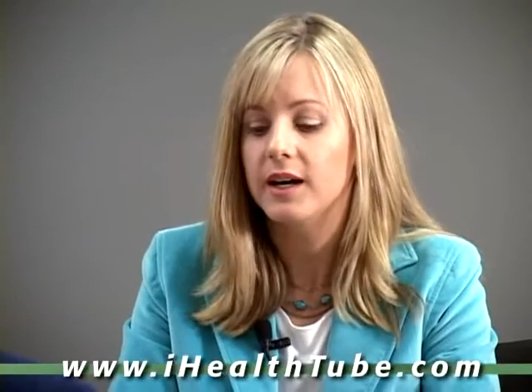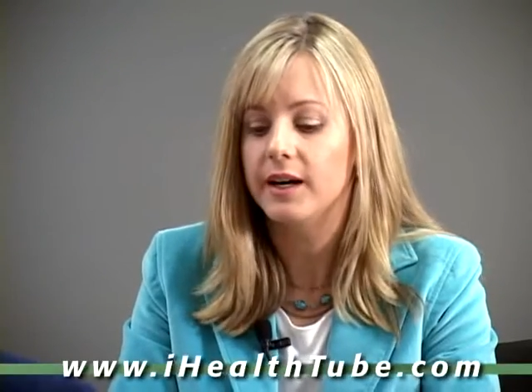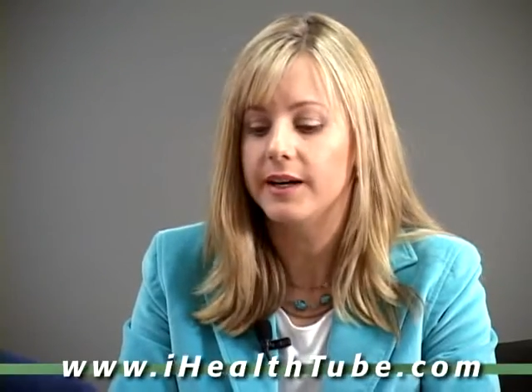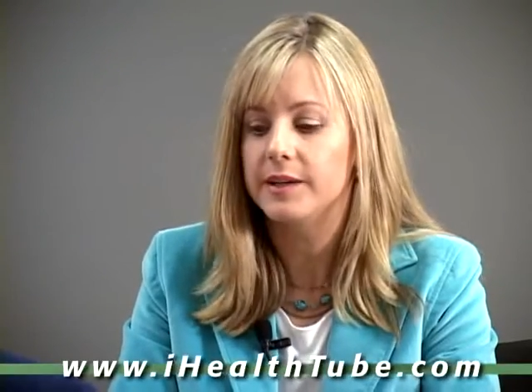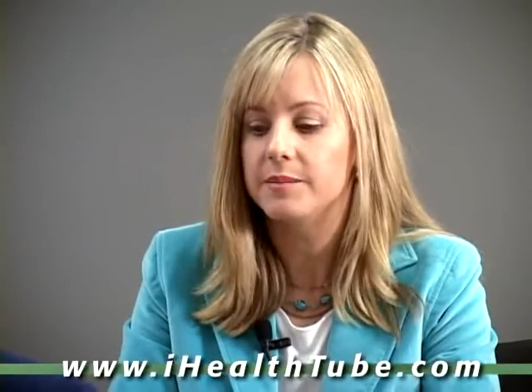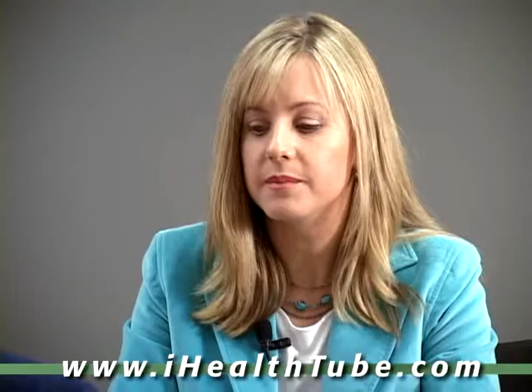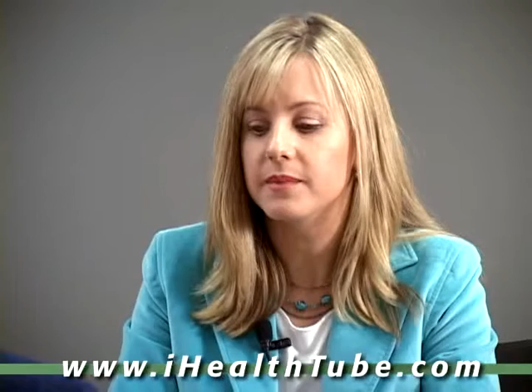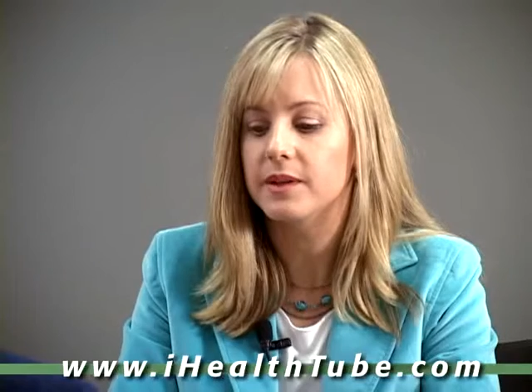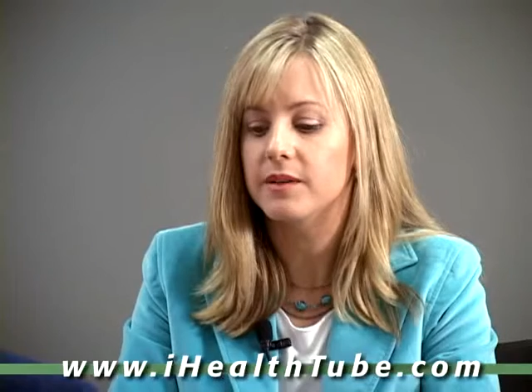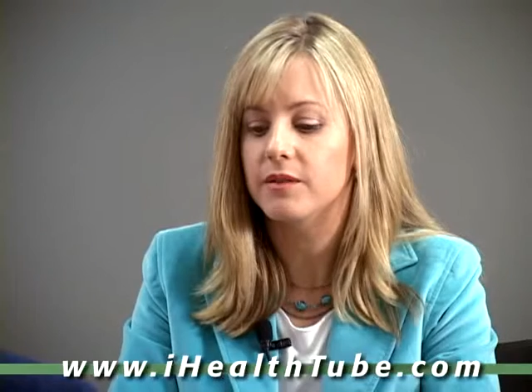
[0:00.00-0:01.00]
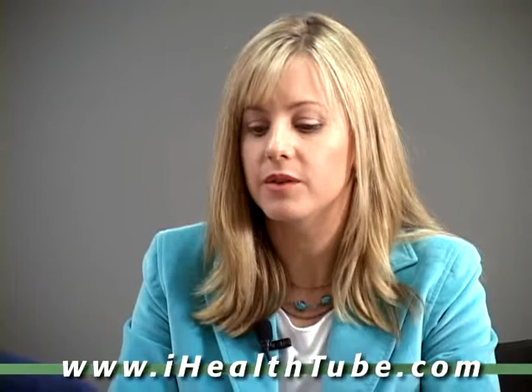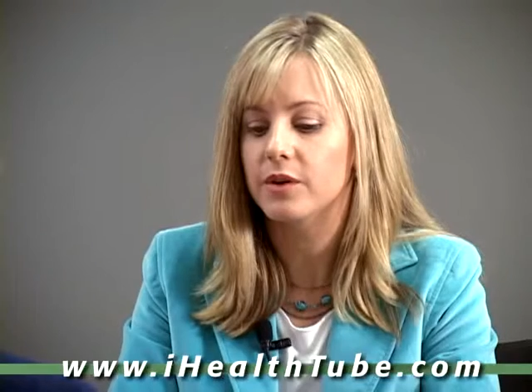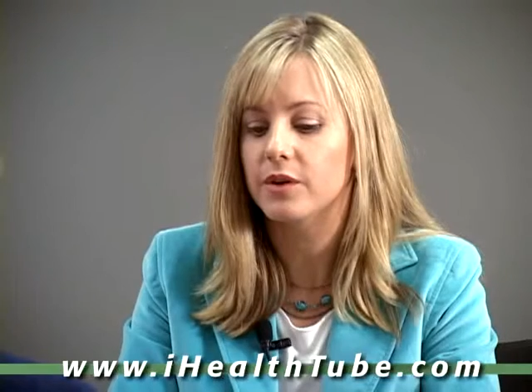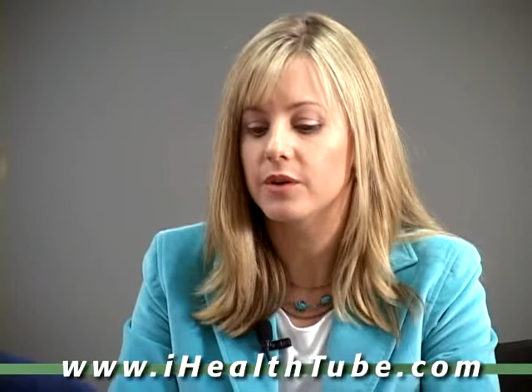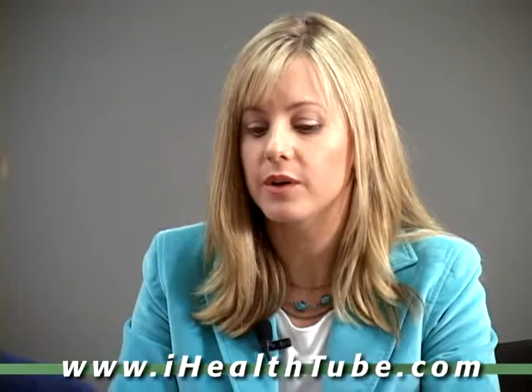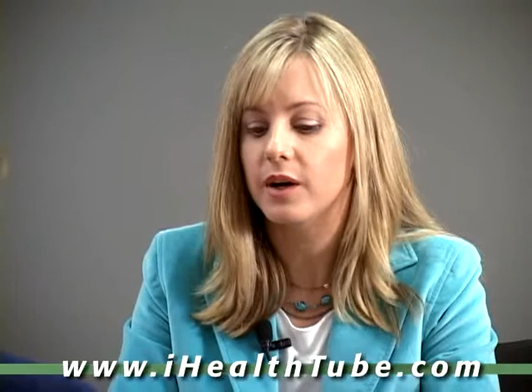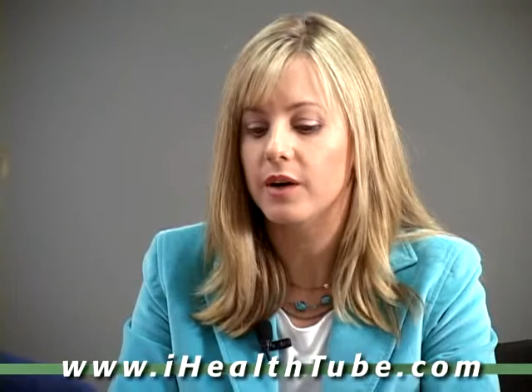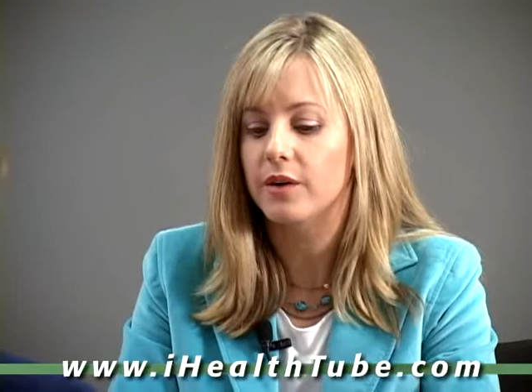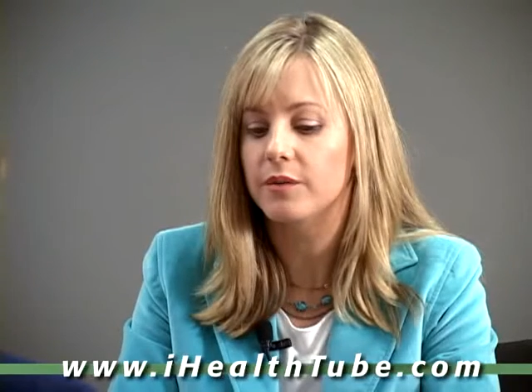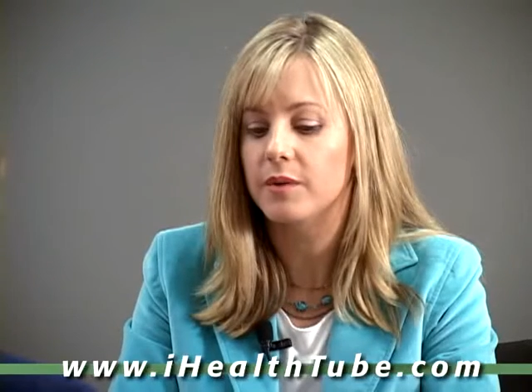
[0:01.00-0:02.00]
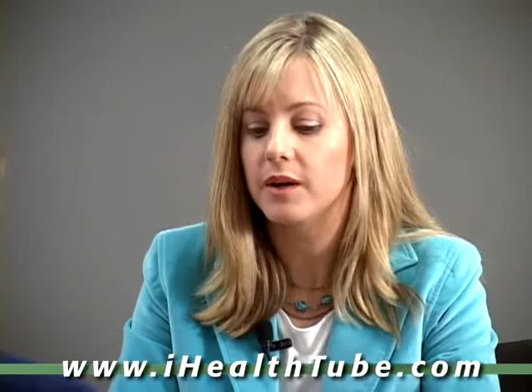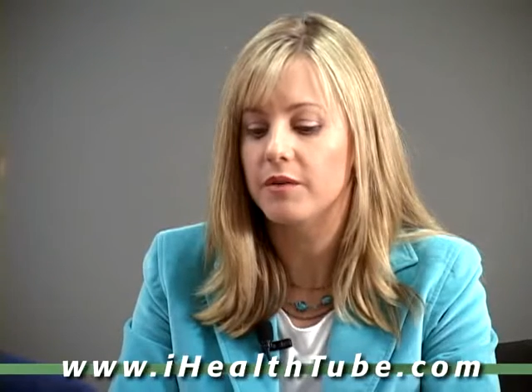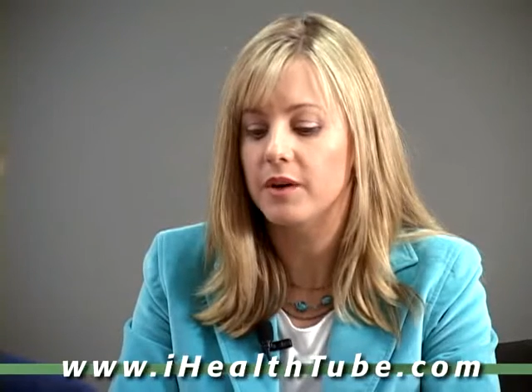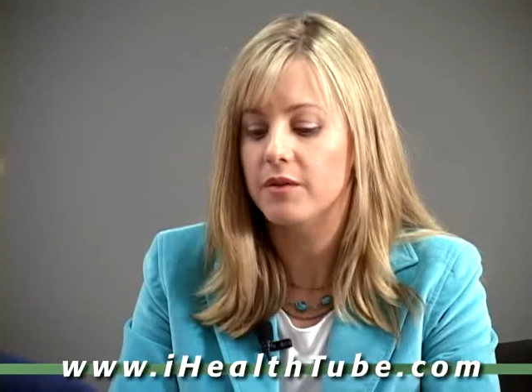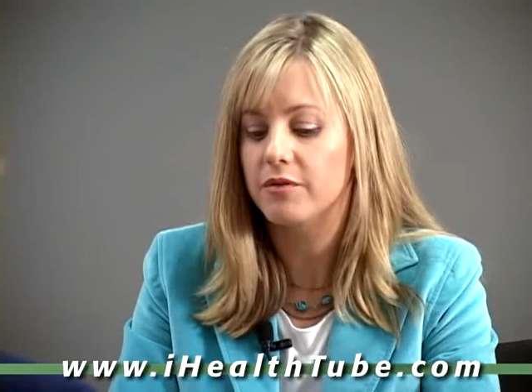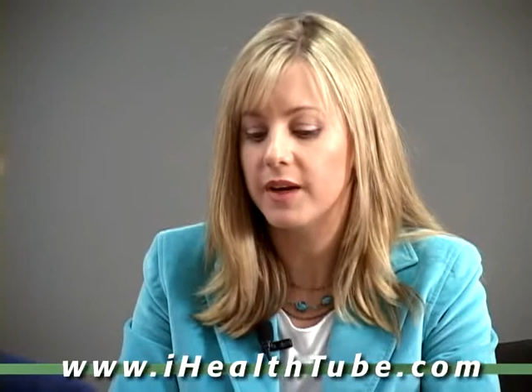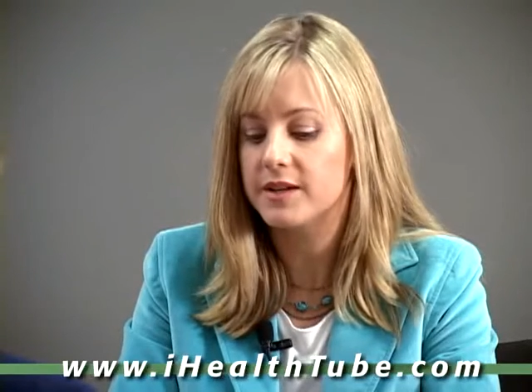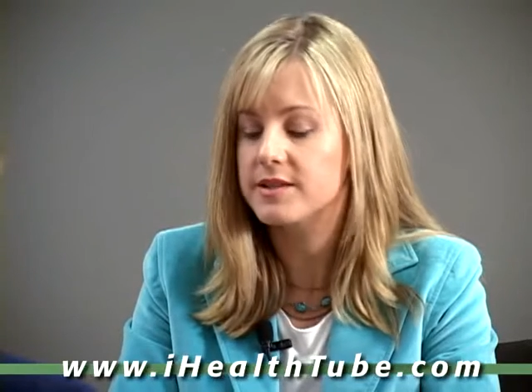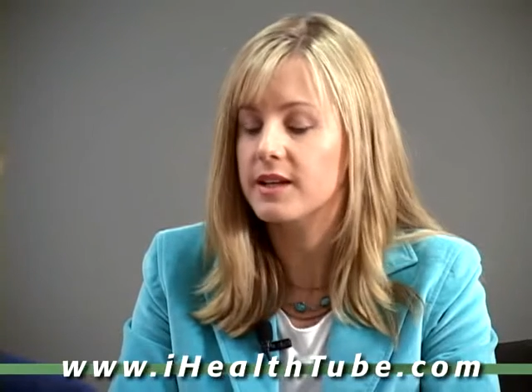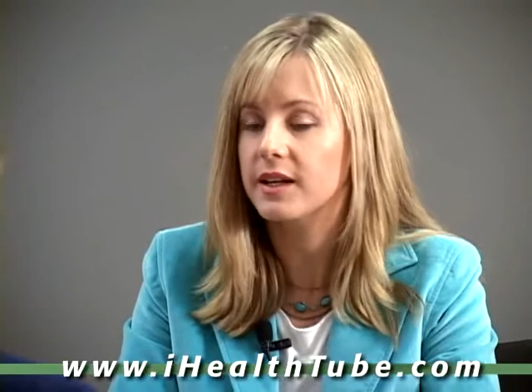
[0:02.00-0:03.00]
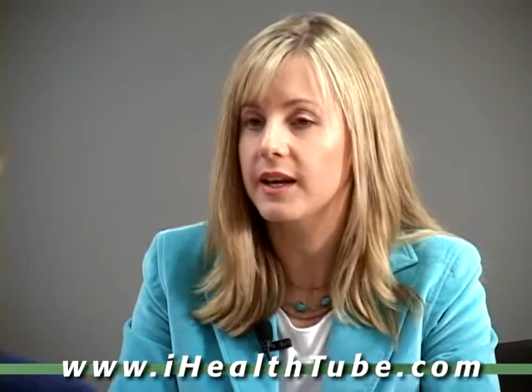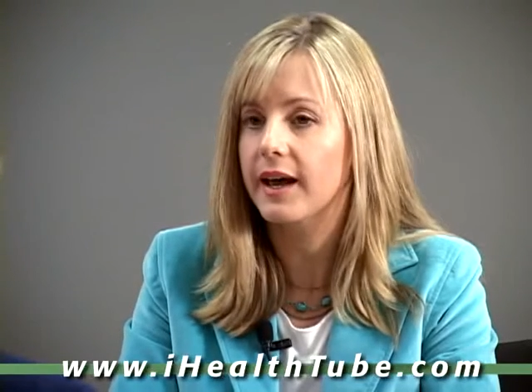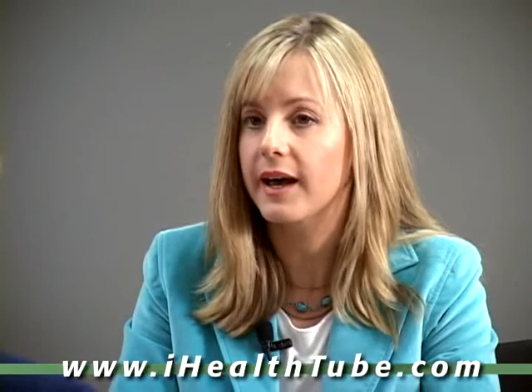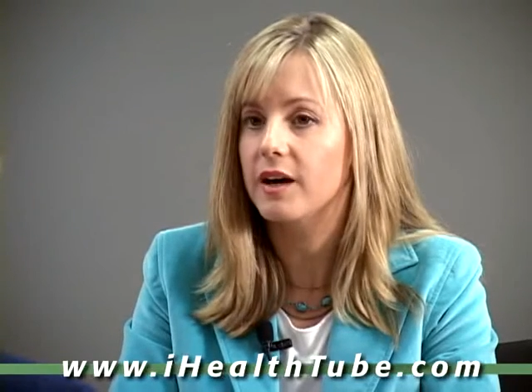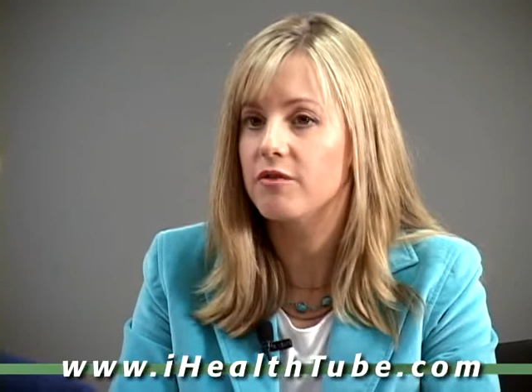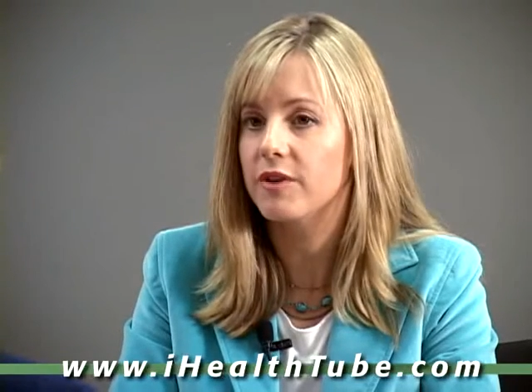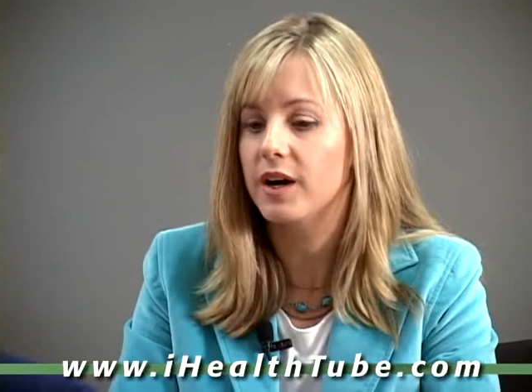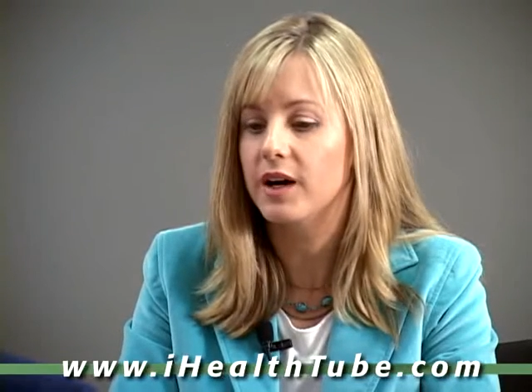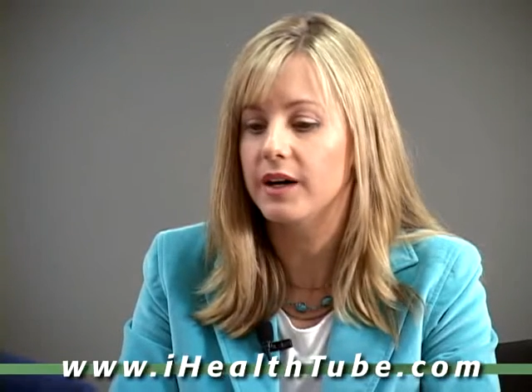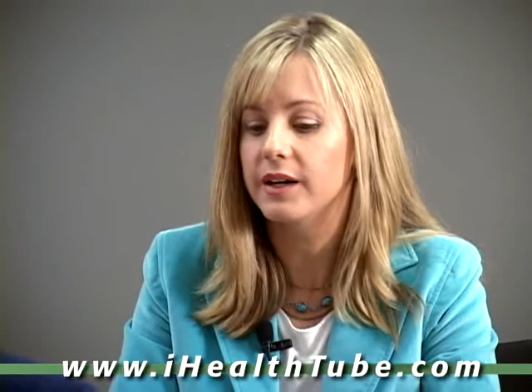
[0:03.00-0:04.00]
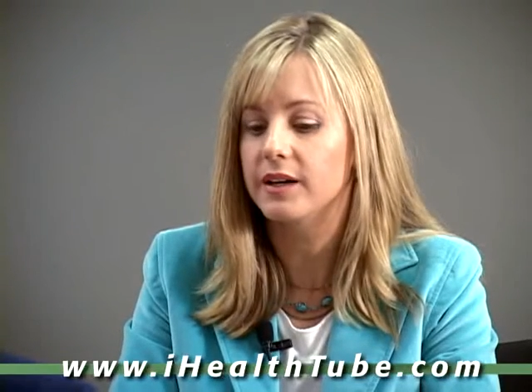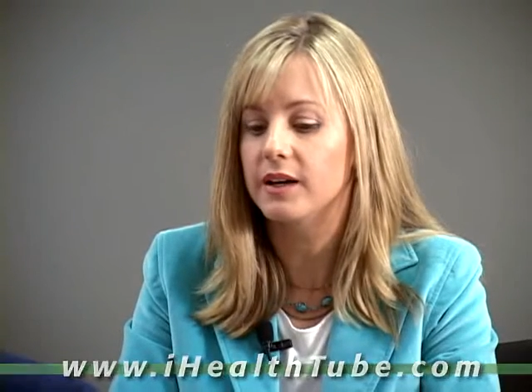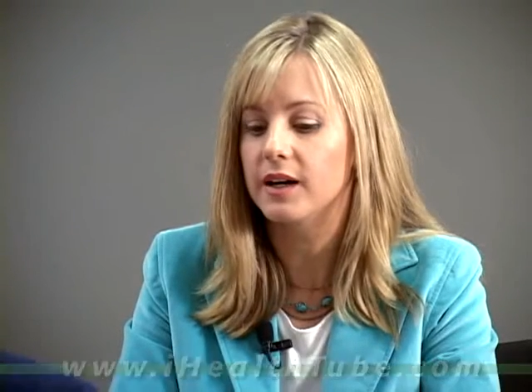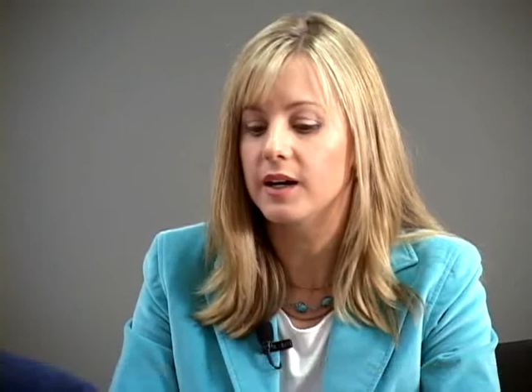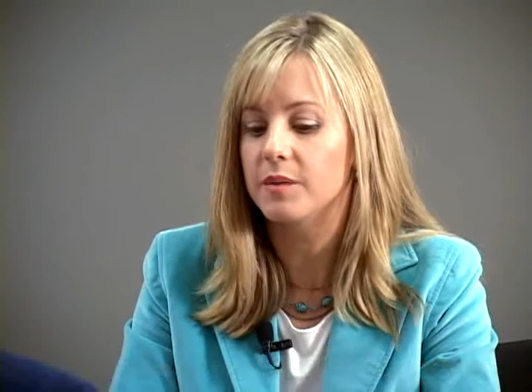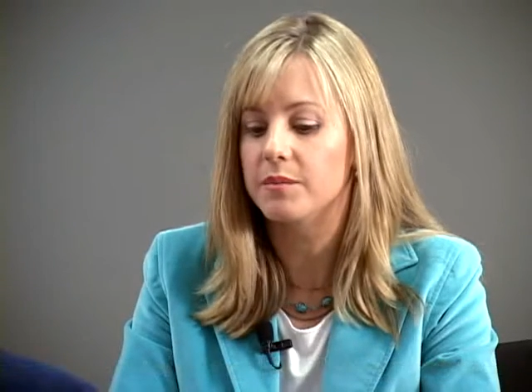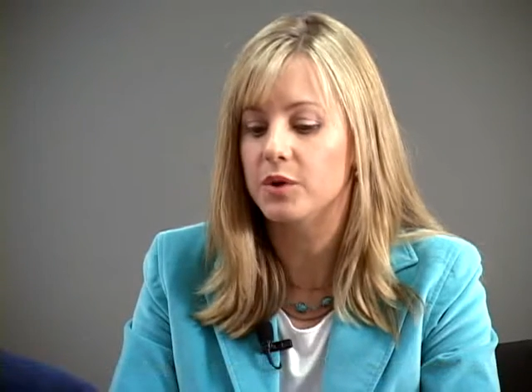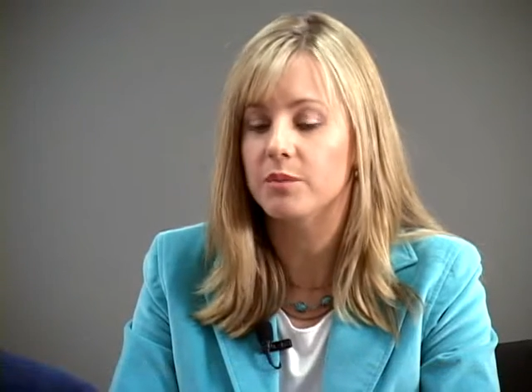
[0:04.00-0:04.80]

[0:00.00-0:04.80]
Um, there are effects that it can have on um,